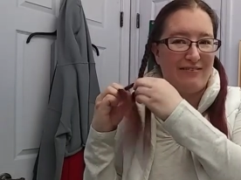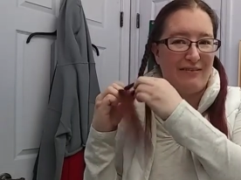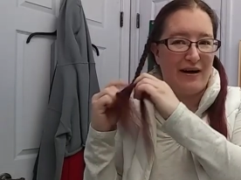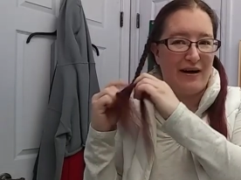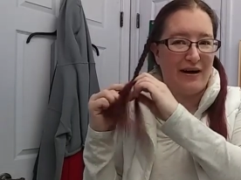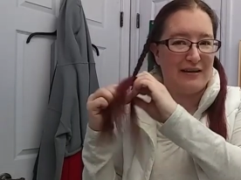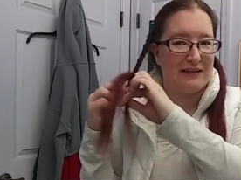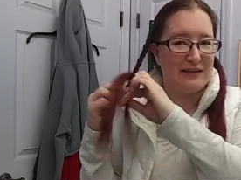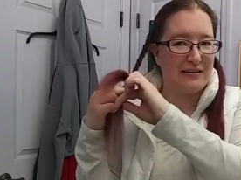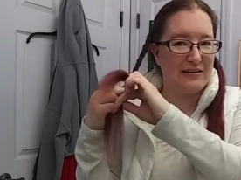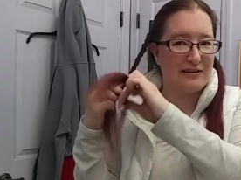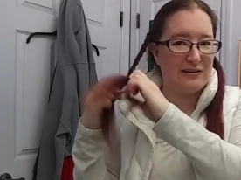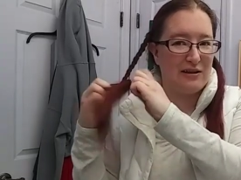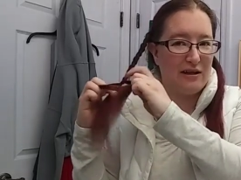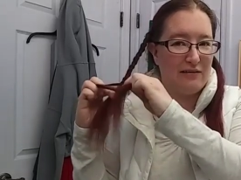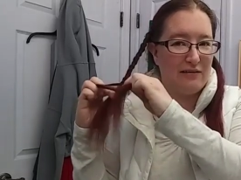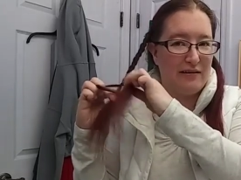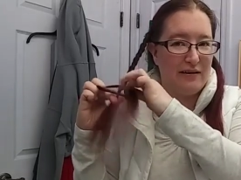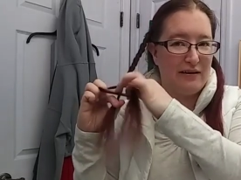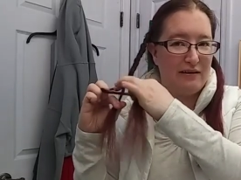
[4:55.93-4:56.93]
wise I
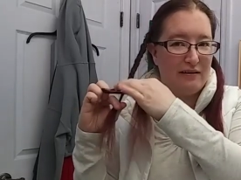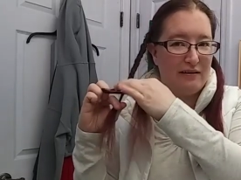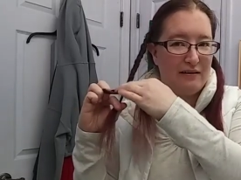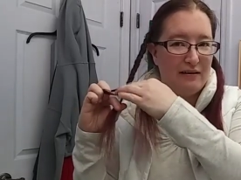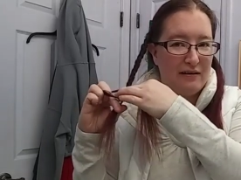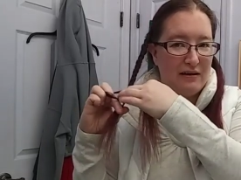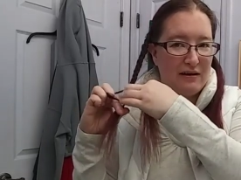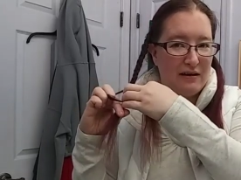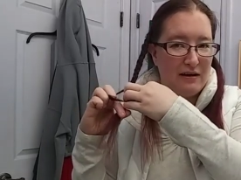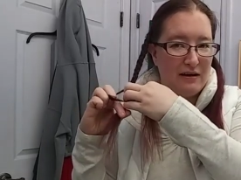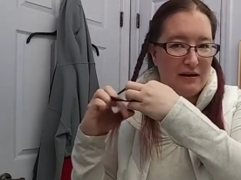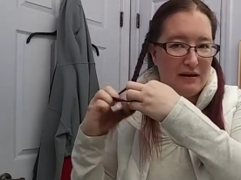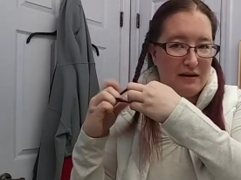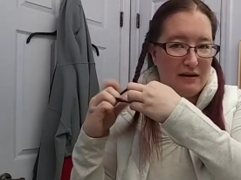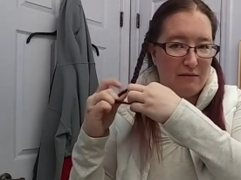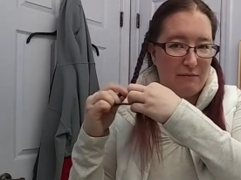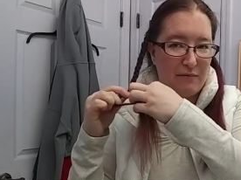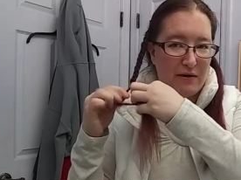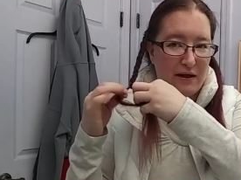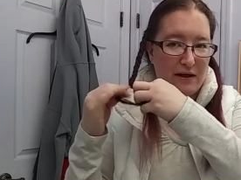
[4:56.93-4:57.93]
start here.
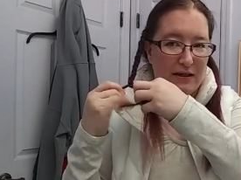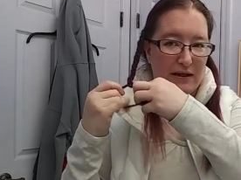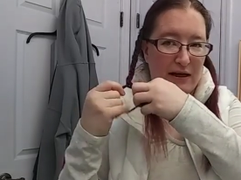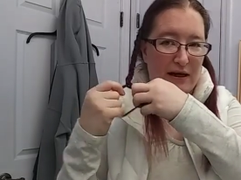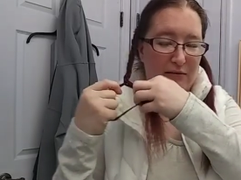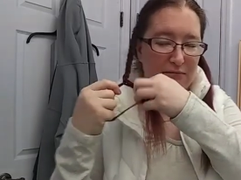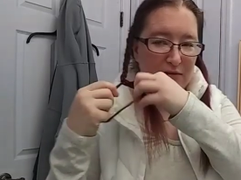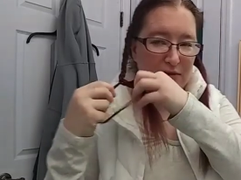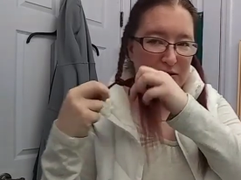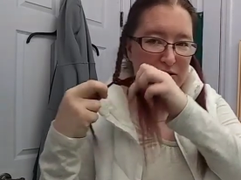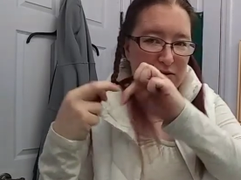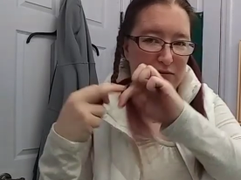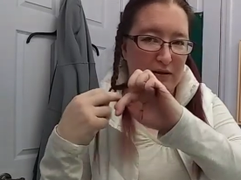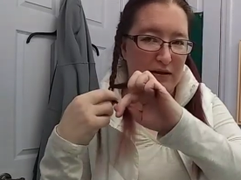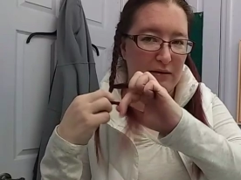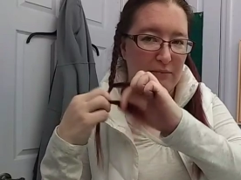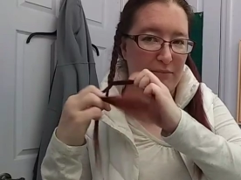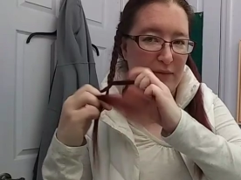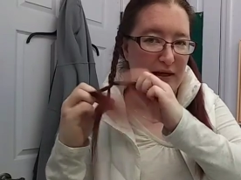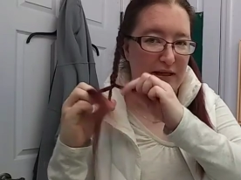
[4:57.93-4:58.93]
But yeah, I'm just
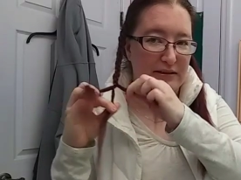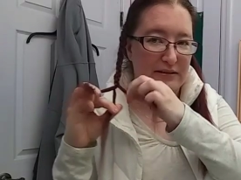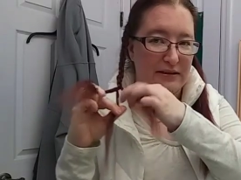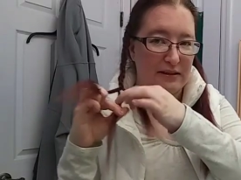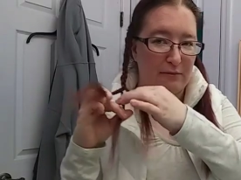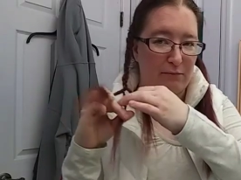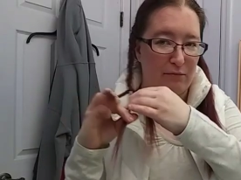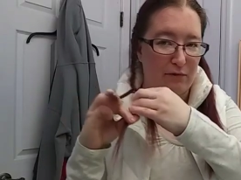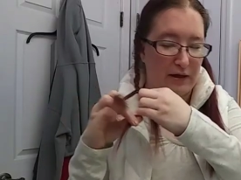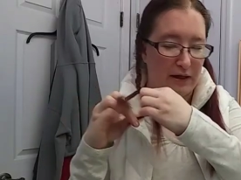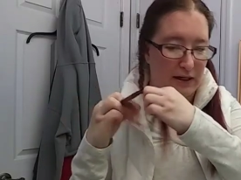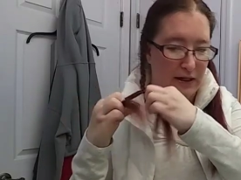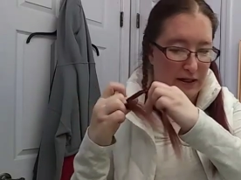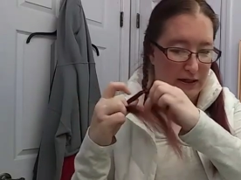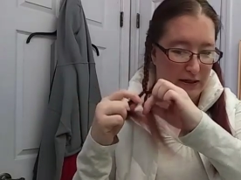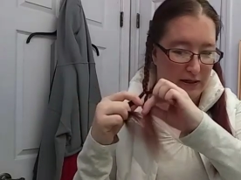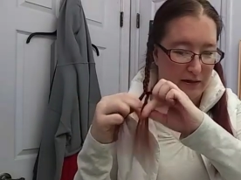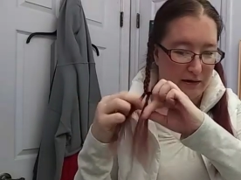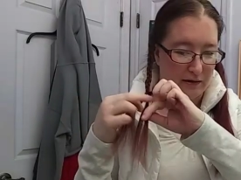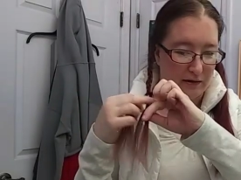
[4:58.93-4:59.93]
doing a basic
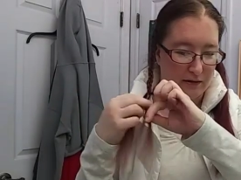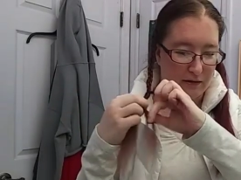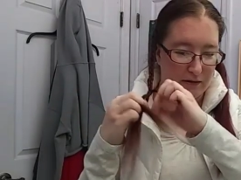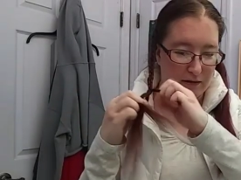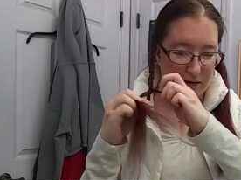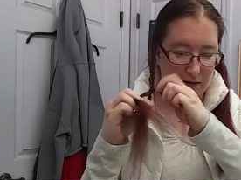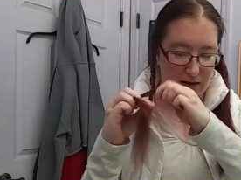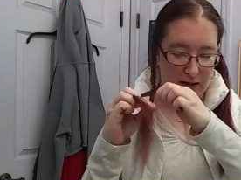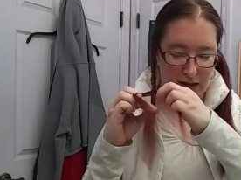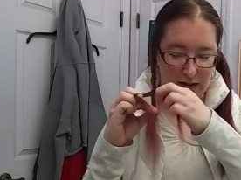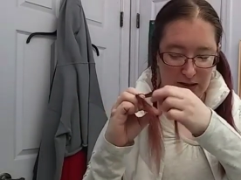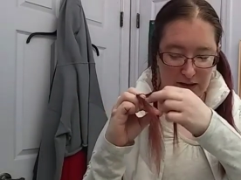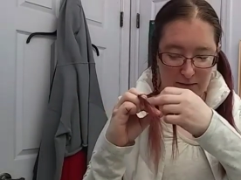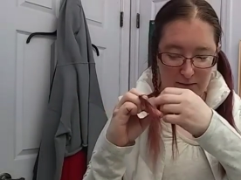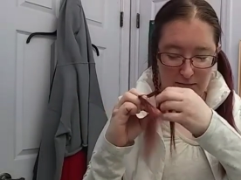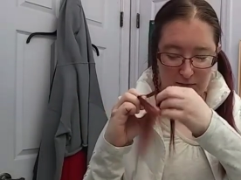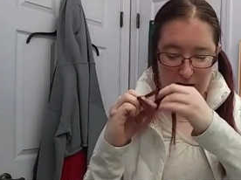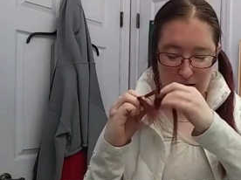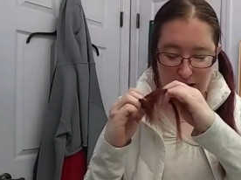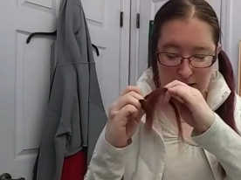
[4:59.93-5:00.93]
braid here.
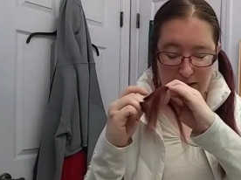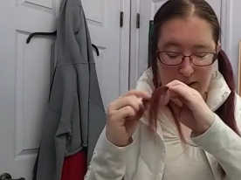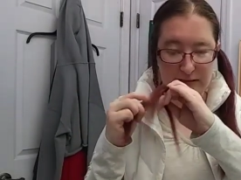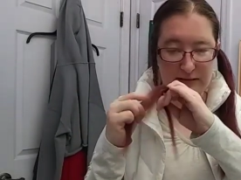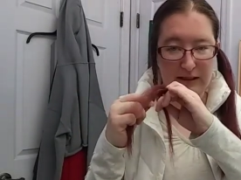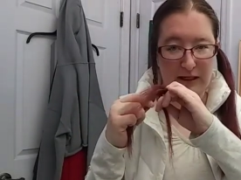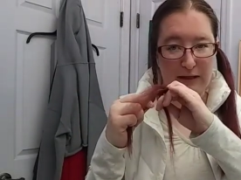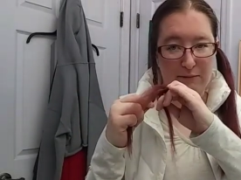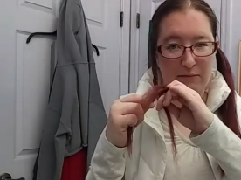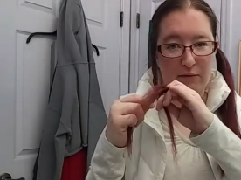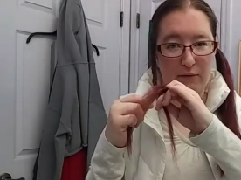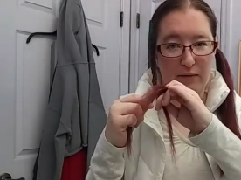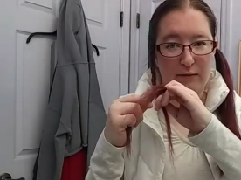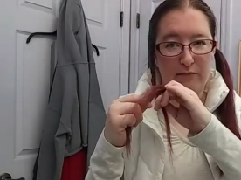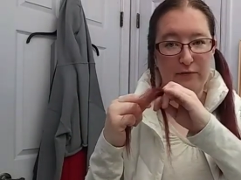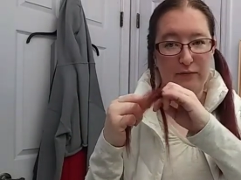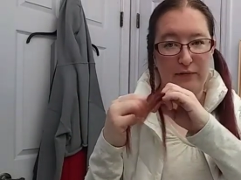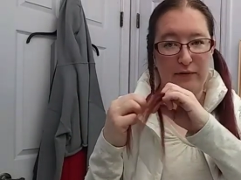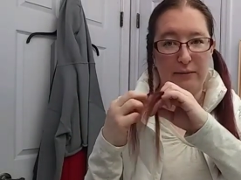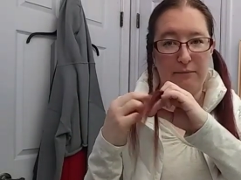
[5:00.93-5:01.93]
Um, yes, I am aware
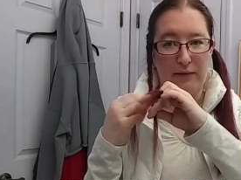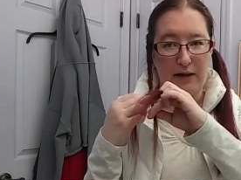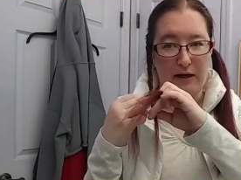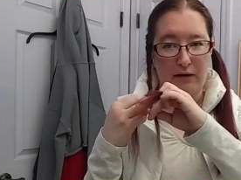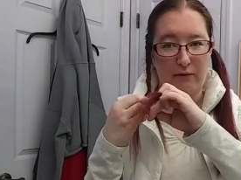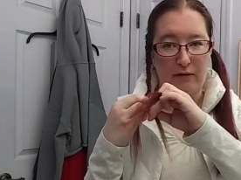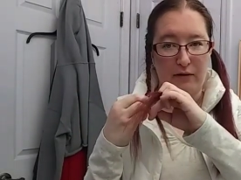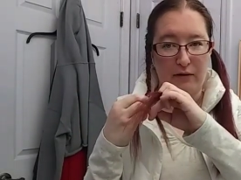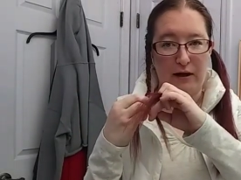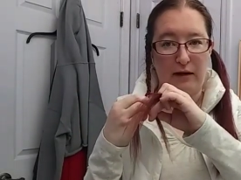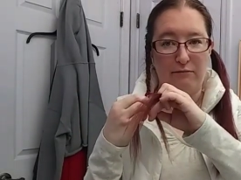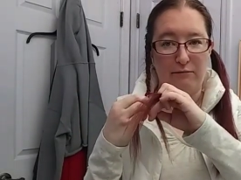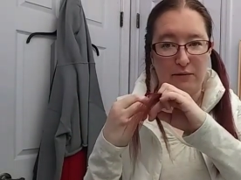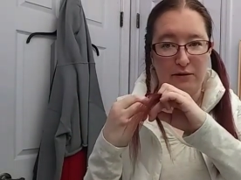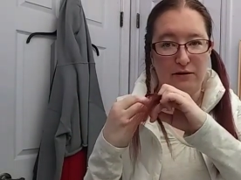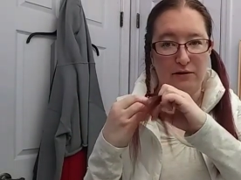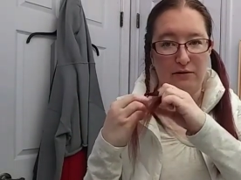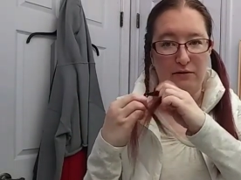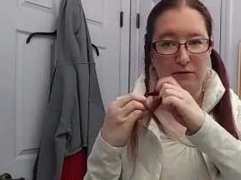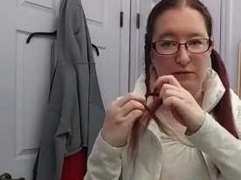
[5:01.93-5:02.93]
I'm doing it backward. I've
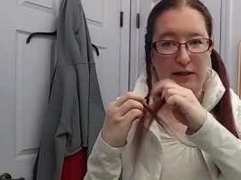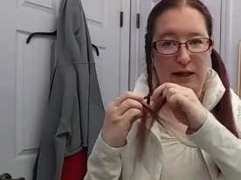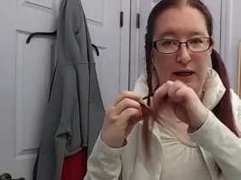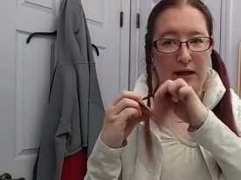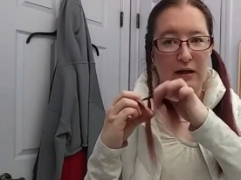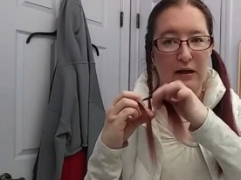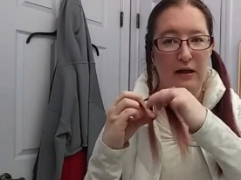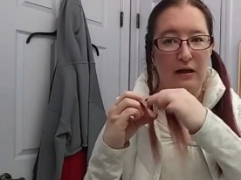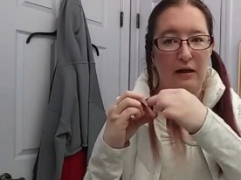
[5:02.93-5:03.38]
been told that.